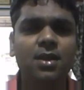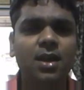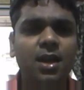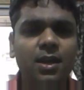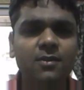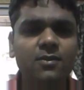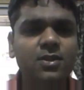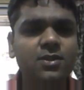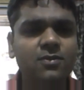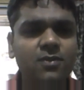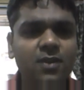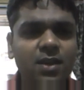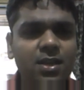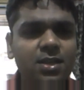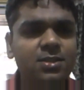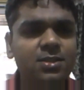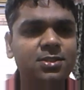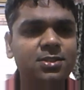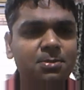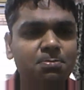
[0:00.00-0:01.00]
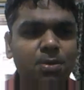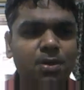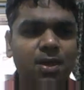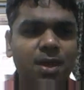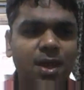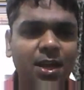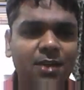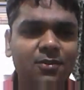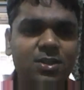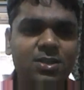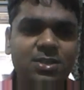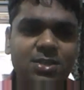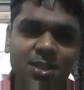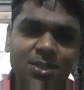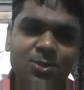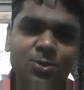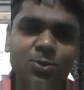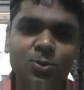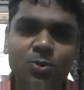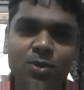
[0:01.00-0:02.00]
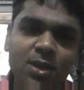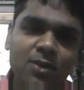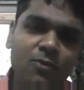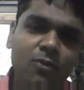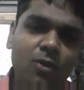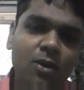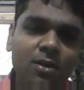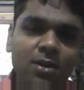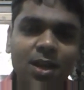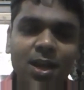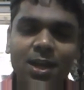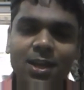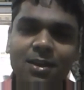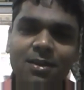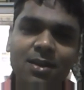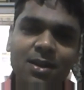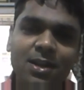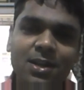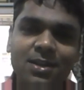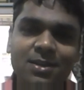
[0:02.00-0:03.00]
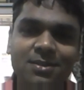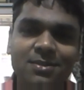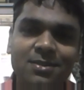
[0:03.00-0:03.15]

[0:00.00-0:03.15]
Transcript: I was very simple. I was just doing what I learned,